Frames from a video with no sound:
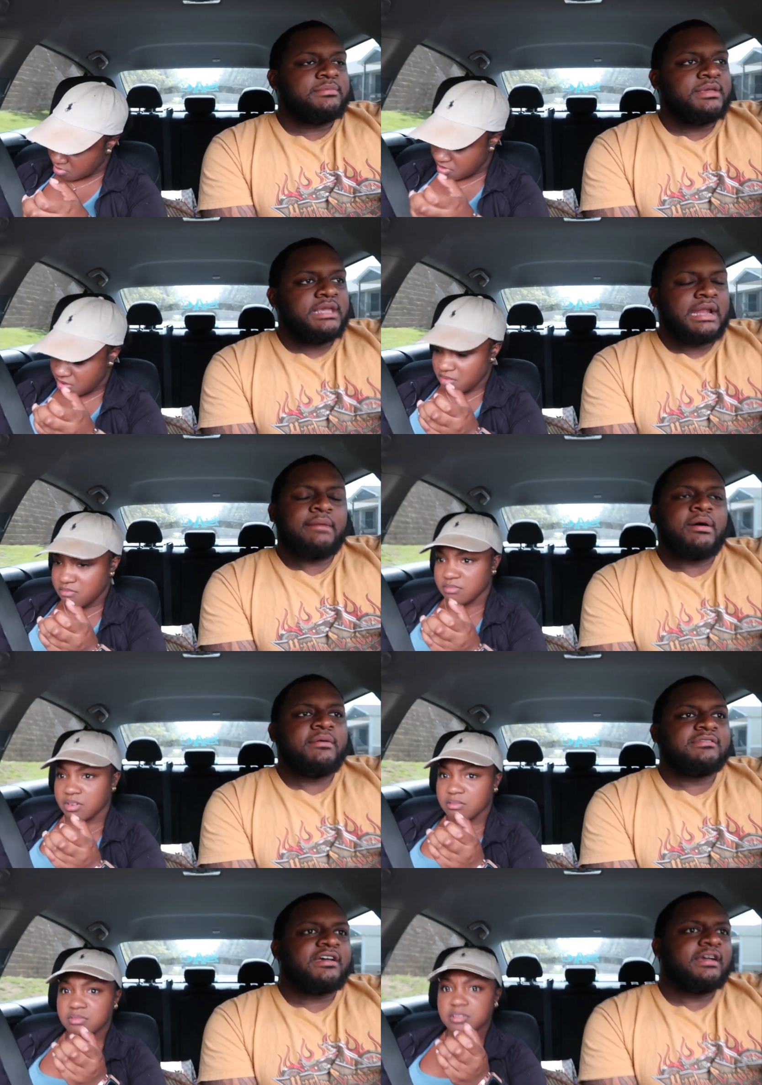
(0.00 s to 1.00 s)
Speaker 1: to me and i'm
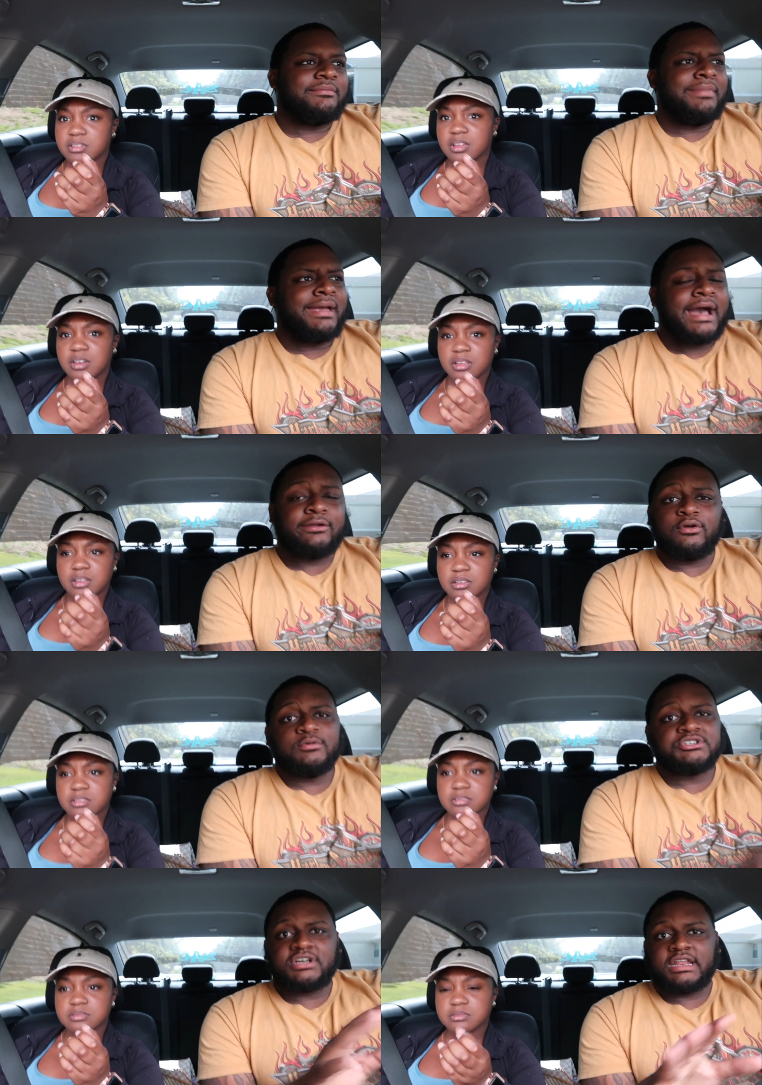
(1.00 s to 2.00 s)
always talking back i don't know
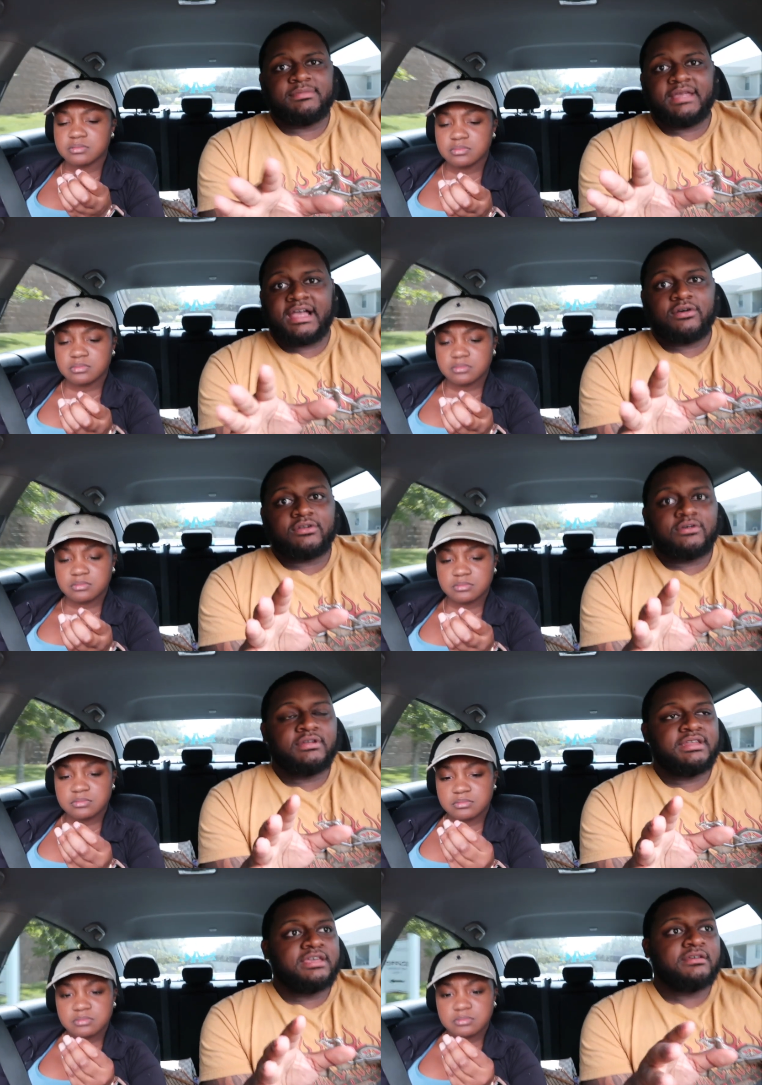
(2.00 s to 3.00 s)
what y'all be got going on
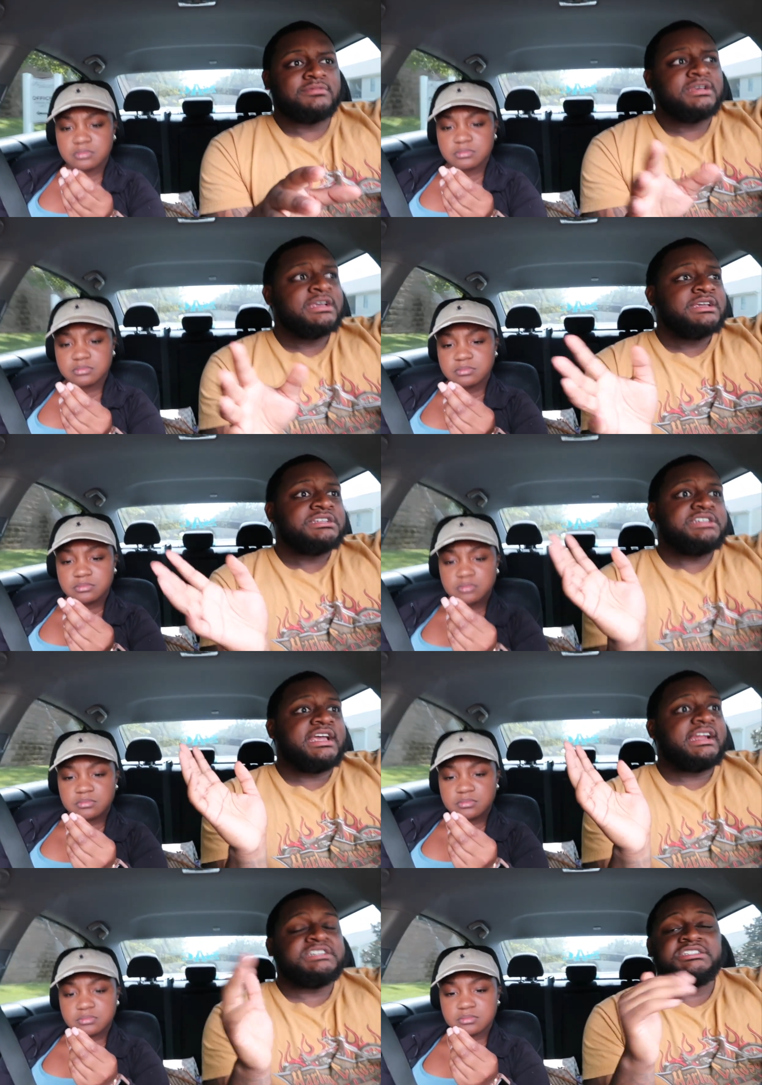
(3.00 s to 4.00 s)
her dm she
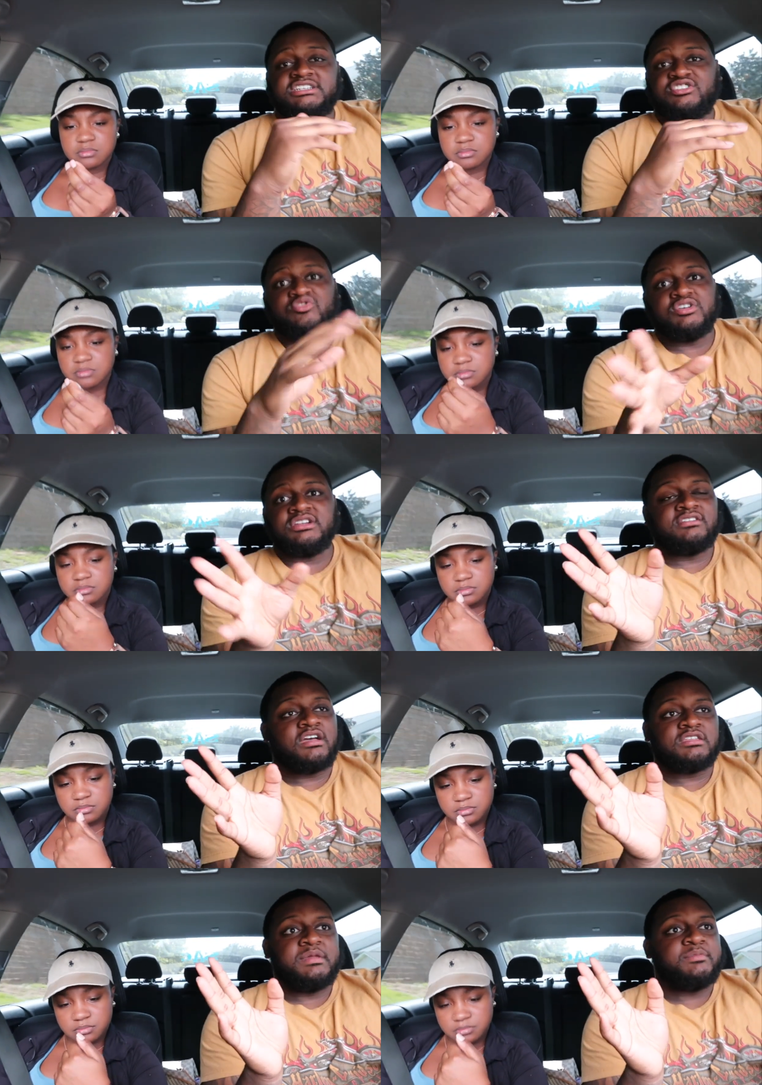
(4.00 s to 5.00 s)
act like she just too good to
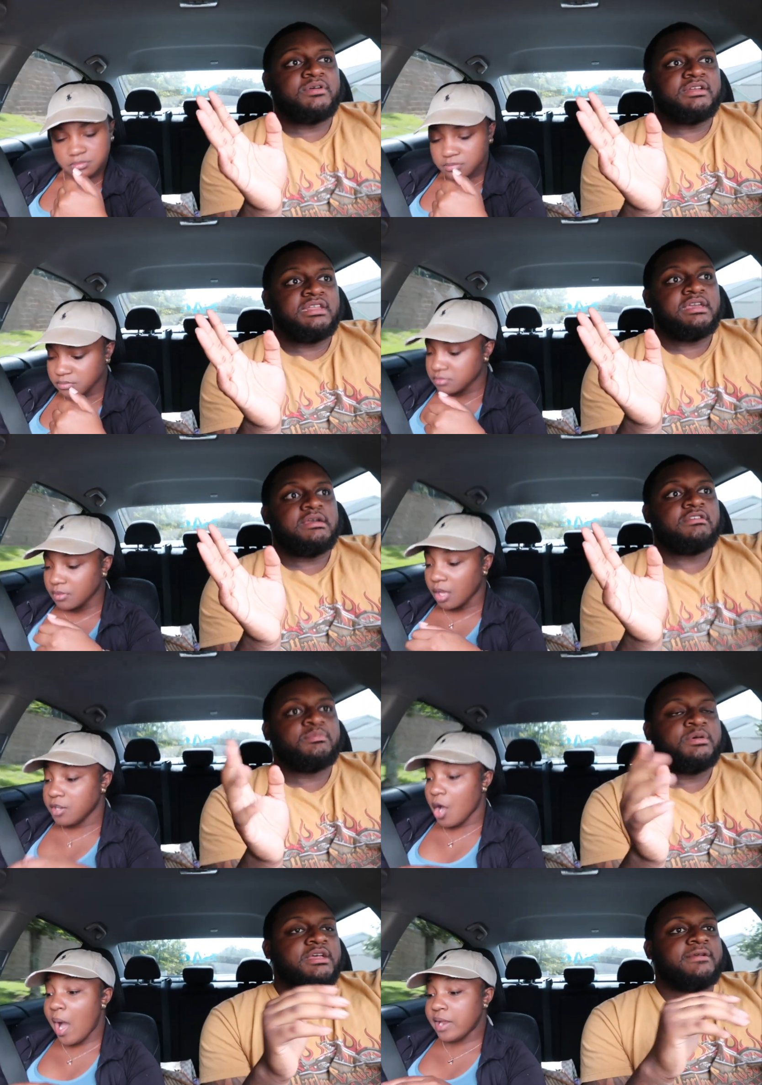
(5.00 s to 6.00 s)
talk to people on her dms
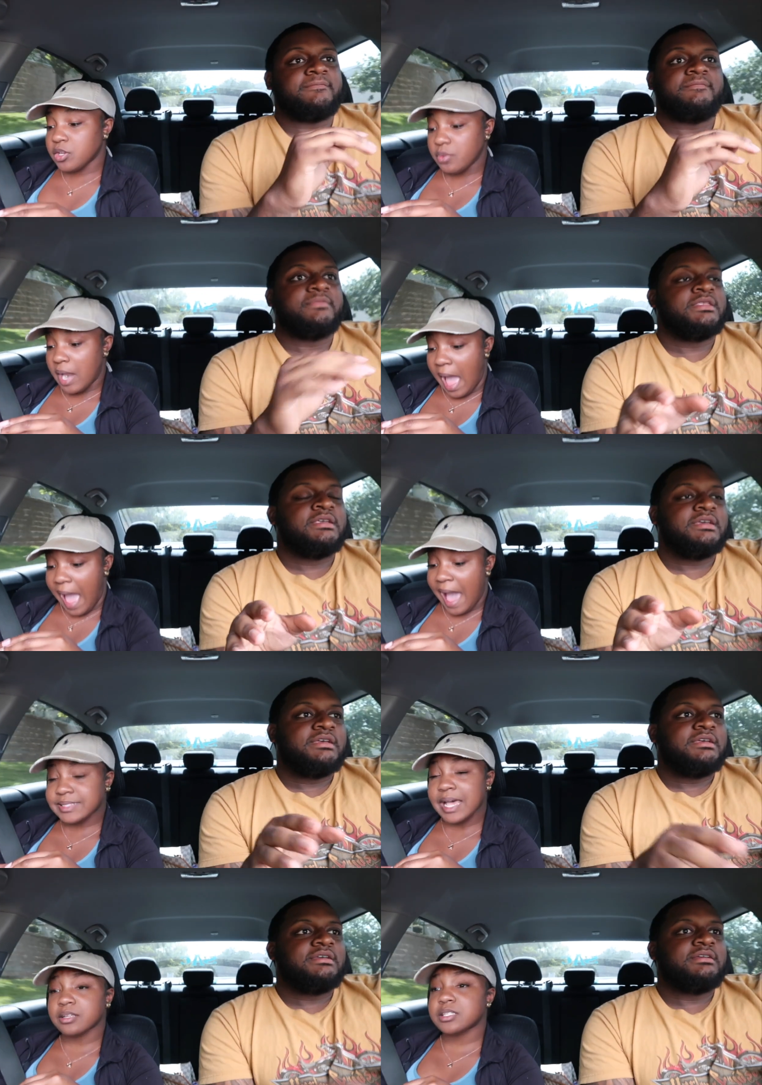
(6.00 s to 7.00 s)
no
Speaker 2: i do not
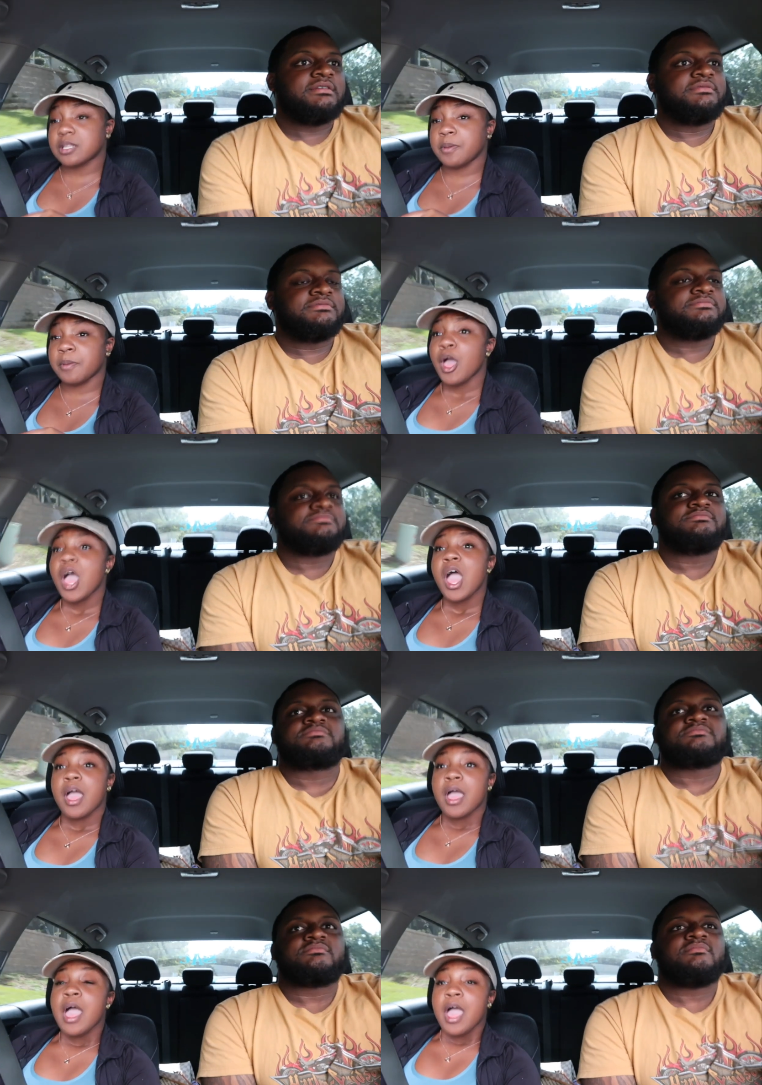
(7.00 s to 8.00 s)
i talk to the people
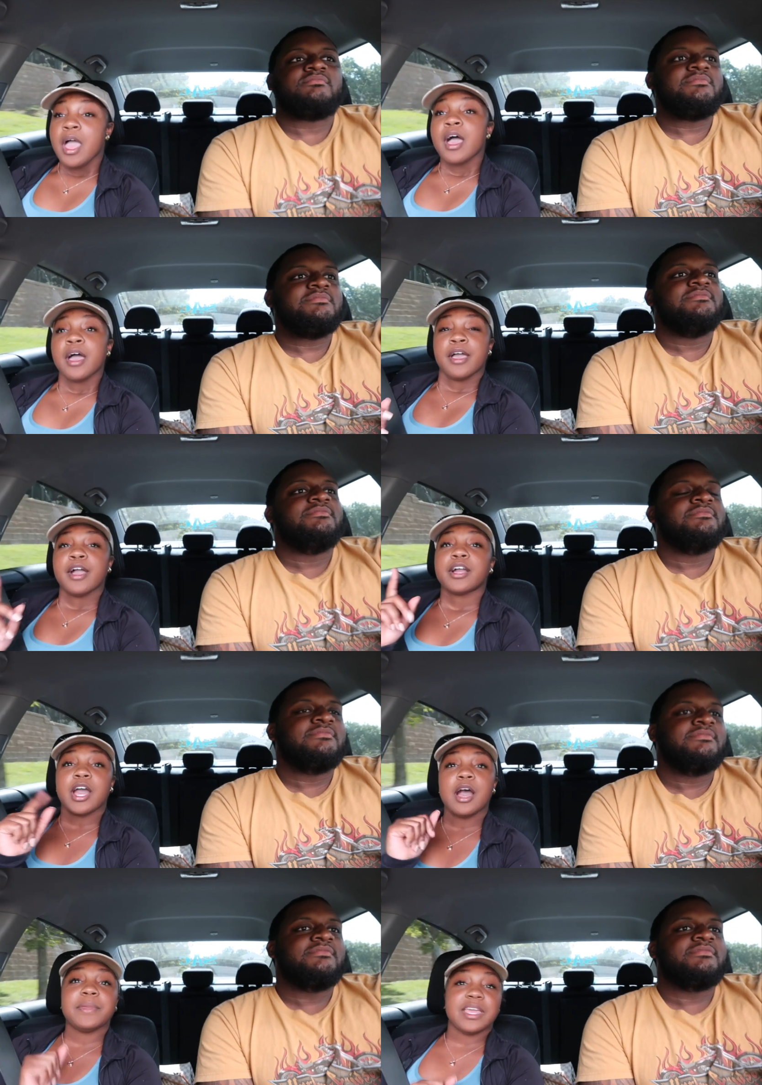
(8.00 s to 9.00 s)

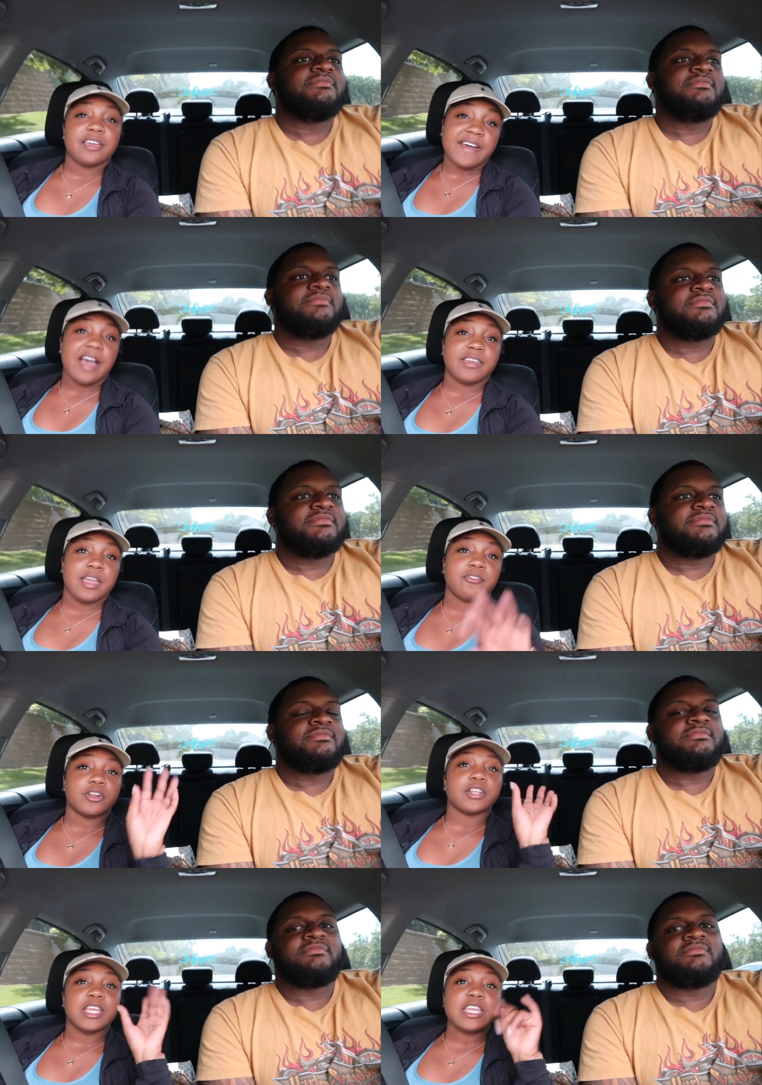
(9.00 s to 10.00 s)
comment if I've
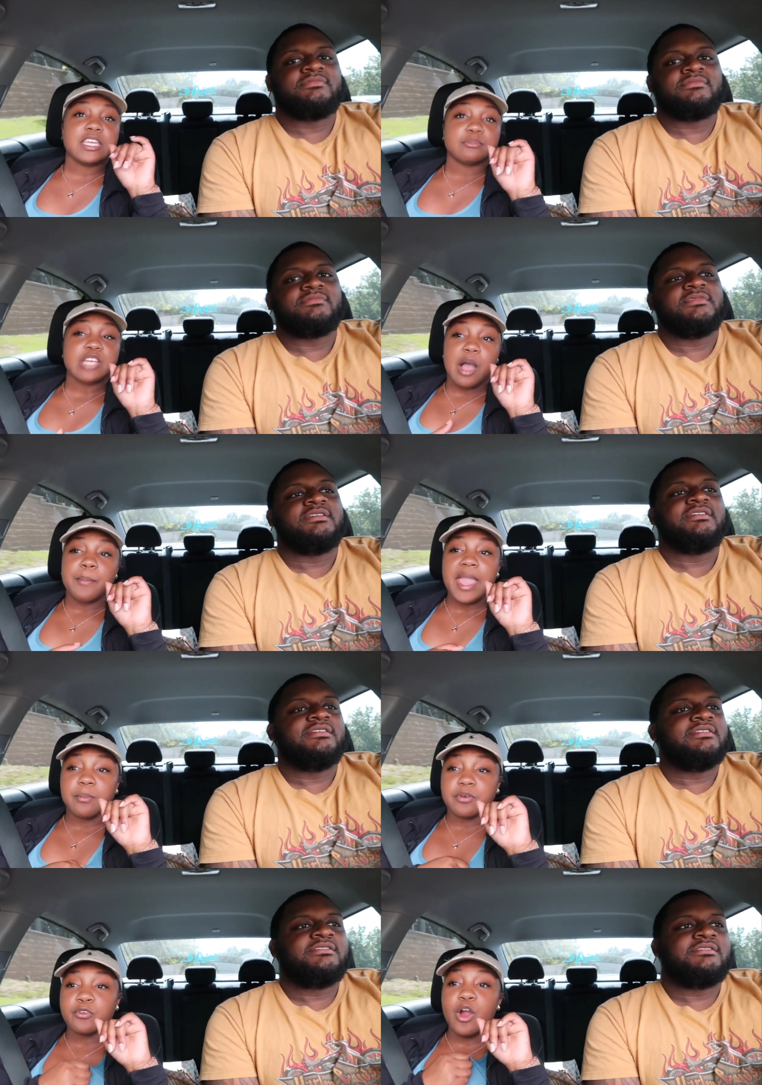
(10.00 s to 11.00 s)
ever DM'd y'all
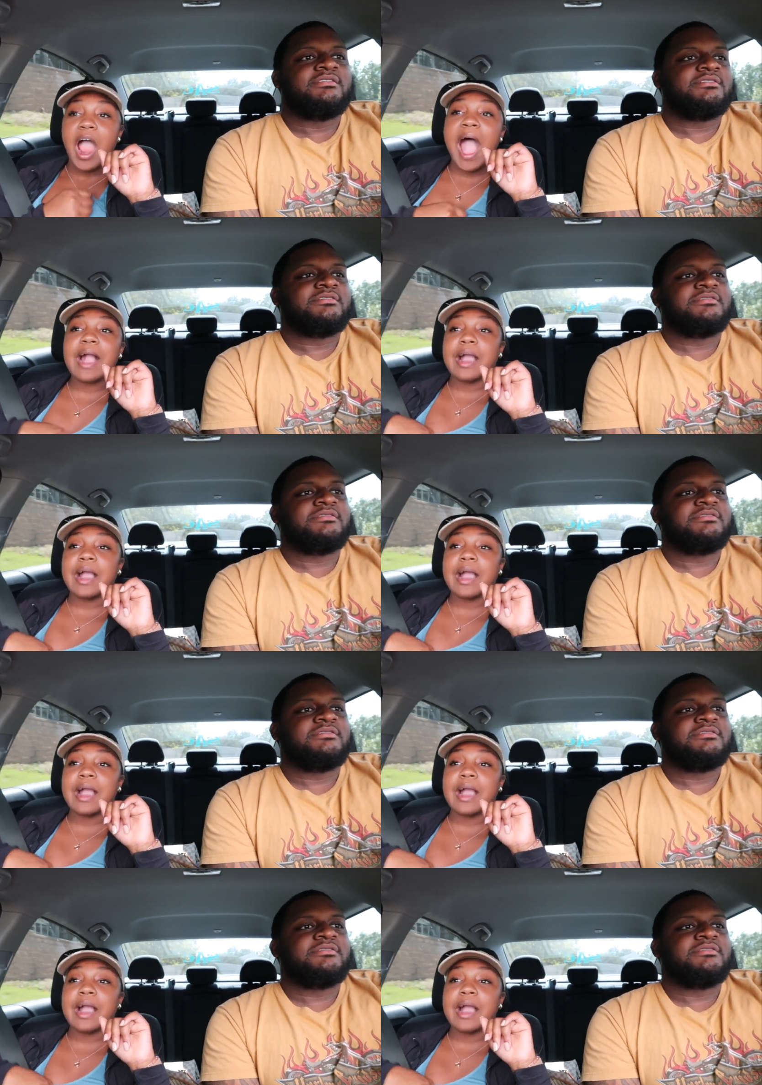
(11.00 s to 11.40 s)
back before. I